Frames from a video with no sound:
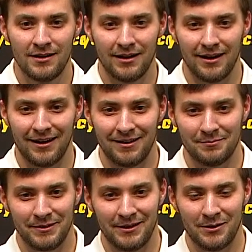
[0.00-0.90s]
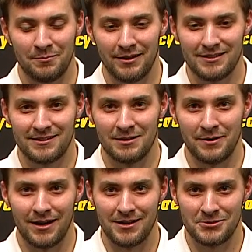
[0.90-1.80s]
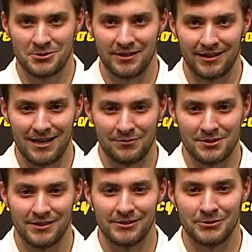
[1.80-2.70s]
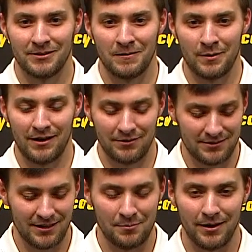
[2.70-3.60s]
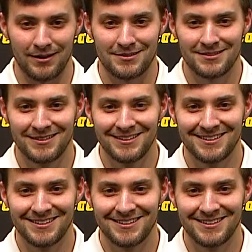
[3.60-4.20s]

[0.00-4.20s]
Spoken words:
You know, but it's going to be an interesting conversation in about 10 minutes.